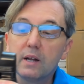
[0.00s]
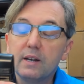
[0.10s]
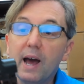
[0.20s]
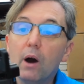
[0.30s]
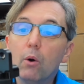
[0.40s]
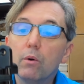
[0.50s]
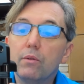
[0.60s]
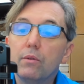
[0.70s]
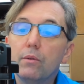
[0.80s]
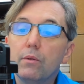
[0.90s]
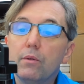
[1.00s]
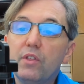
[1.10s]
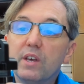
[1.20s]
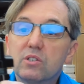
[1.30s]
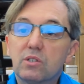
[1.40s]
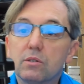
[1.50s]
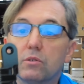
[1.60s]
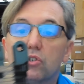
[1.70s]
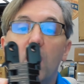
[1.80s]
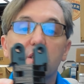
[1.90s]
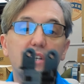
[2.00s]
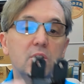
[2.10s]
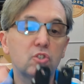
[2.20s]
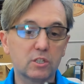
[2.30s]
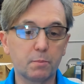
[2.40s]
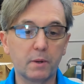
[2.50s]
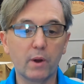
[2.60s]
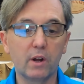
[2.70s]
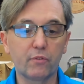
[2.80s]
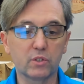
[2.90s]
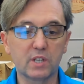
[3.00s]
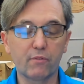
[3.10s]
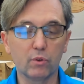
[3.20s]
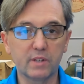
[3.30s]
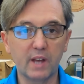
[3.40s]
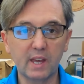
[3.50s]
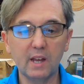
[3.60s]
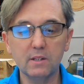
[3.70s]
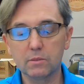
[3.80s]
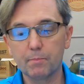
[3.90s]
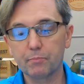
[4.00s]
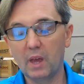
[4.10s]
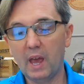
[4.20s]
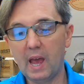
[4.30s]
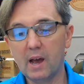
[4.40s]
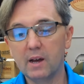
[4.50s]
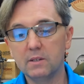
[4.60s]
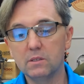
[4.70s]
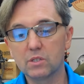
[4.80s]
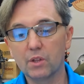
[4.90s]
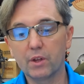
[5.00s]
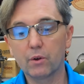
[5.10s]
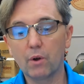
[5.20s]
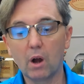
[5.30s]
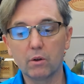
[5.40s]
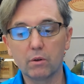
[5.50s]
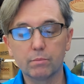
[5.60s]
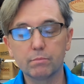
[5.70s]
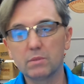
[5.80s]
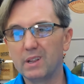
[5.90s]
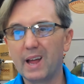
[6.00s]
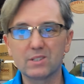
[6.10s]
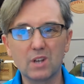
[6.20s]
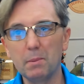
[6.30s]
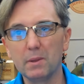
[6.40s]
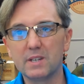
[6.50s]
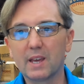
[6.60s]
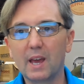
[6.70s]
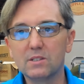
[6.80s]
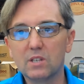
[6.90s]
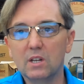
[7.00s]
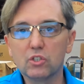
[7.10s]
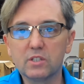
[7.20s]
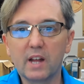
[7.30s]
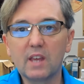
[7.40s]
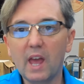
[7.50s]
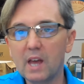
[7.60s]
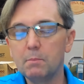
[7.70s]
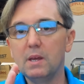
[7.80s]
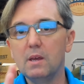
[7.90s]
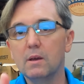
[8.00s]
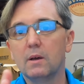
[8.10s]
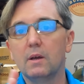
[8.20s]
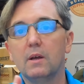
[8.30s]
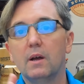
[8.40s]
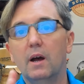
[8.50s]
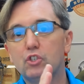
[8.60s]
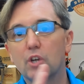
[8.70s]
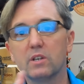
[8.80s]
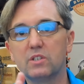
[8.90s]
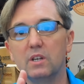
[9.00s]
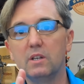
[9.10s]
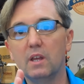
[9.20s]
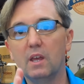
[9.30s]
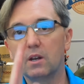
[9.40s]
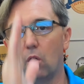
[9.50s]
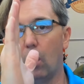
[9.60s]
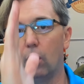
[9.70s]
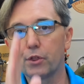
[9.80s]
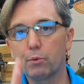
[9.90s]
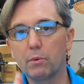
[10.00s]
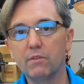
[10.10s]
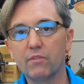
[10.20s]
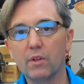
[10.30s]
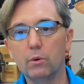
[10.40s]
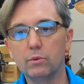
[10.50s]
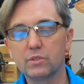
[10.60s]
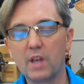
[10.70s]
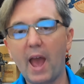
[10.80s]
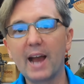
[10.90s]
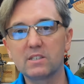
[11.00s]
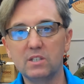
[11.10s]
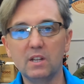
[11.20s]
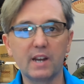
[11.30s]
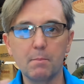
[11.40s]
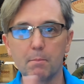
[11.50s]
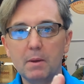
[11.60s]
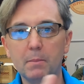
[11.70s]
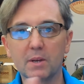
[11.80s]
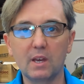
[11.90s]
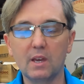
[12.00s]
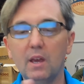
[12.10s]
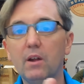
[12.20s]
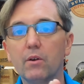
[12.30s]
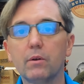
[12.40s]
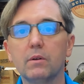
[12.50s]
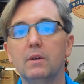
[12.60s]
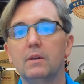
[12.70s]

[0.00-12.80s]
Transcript: Now, this Soss hinge has been around for several decades, and there are the last couple of decades hinges that can be adjusted in all three of those axes that I'm mimicking here.